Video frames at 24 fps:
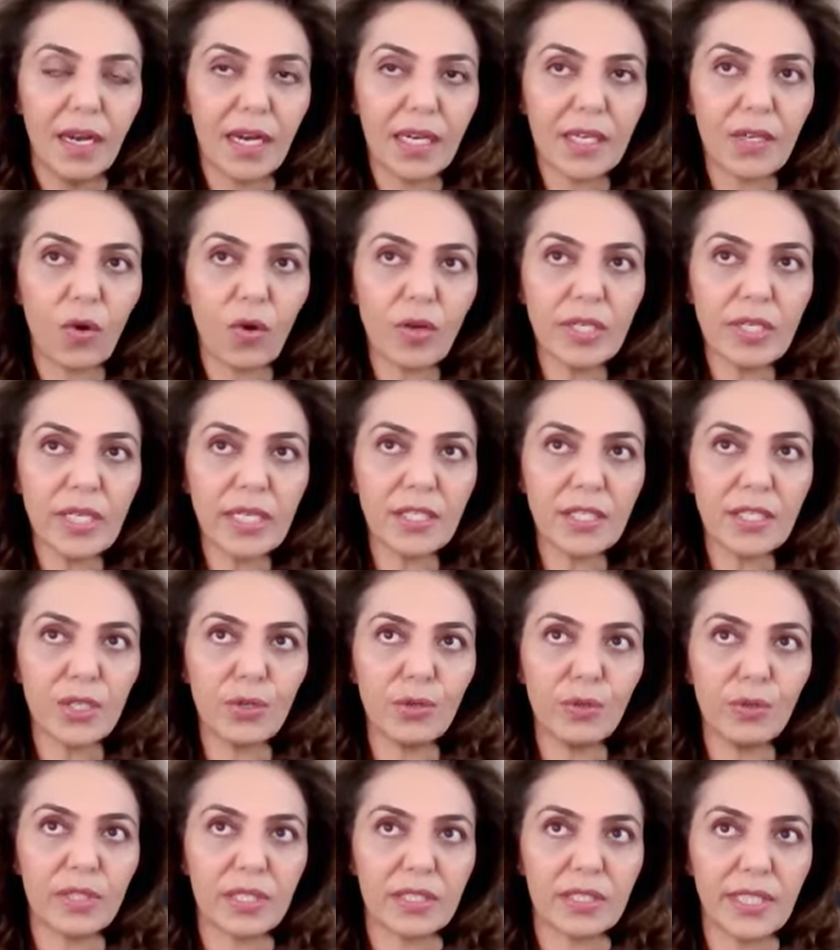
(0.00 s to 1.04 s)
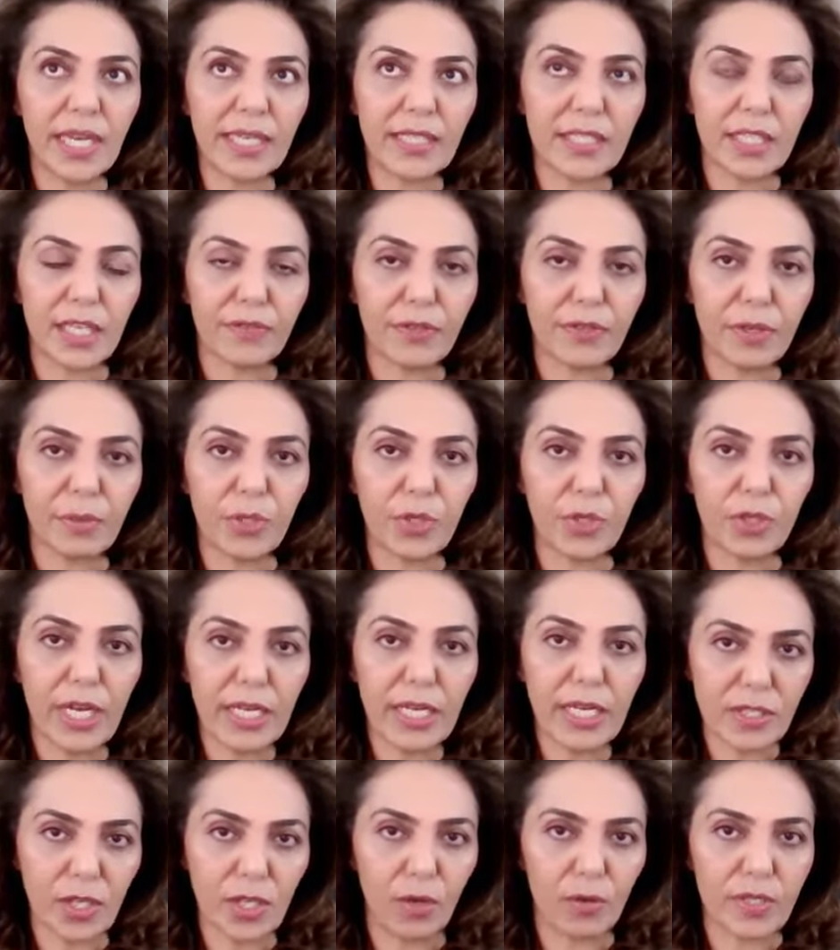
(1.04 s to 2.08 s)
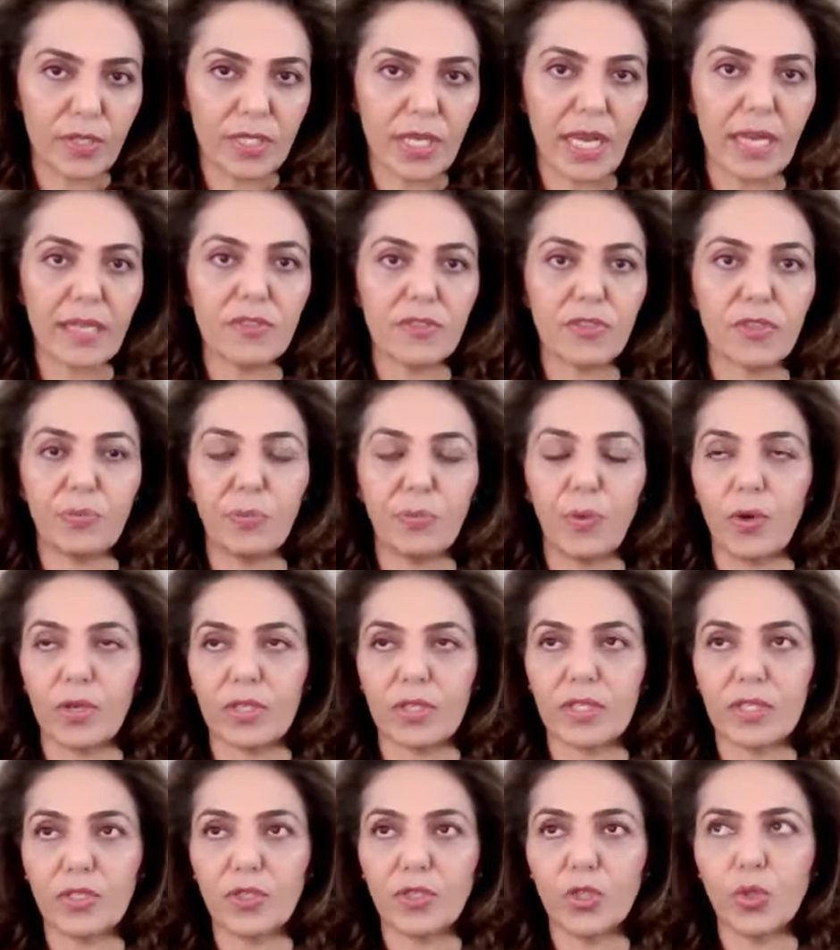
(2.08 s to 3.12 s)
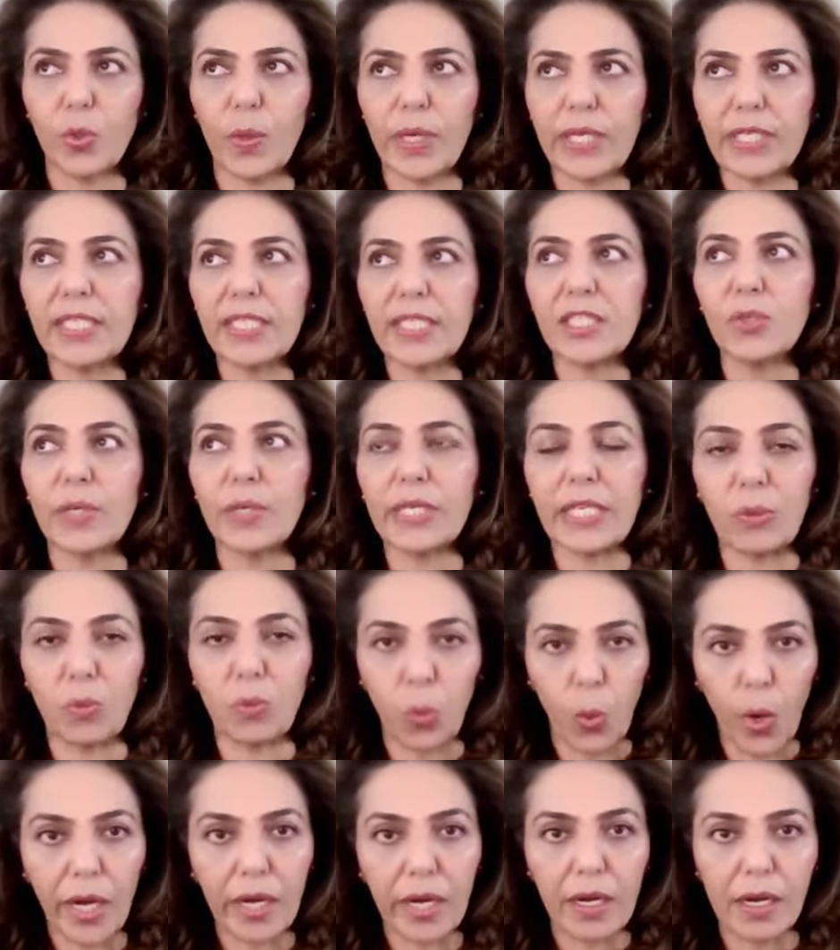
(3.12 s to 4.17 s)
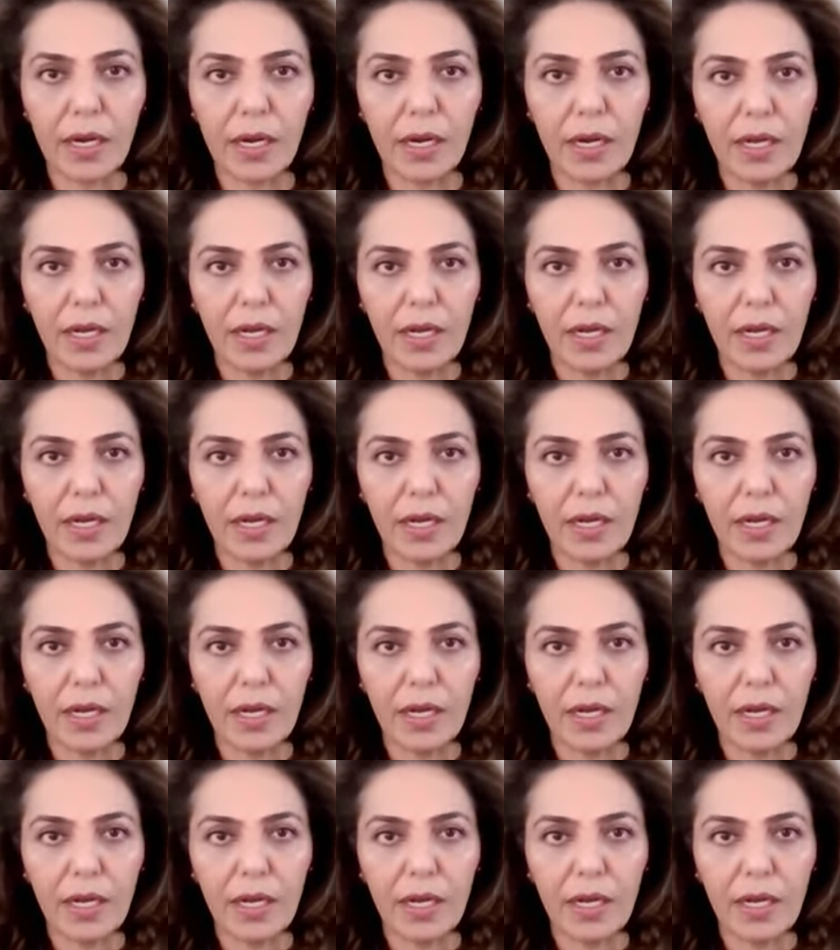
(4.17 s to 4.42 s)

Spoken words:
According to the data from UNESCO Science Report 2021,